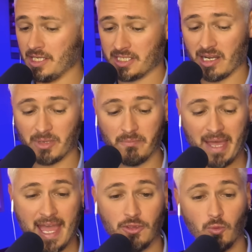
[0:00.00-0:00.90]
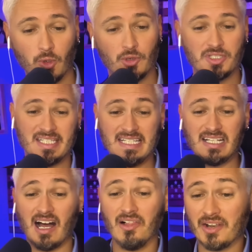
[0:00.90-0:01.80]
He said, I'm going to ban the words
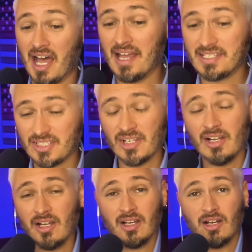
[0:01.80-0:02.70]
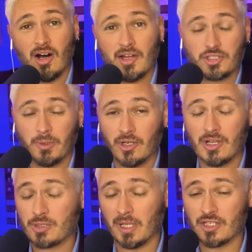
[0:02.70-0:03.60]
decolonize on
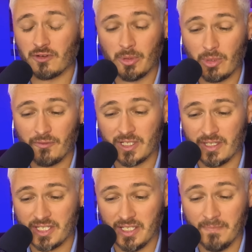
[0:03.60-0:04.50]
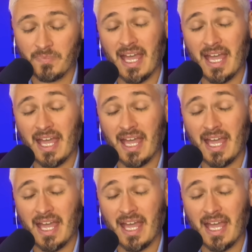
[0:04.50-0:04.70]
Twitter as well as from the river to the sea.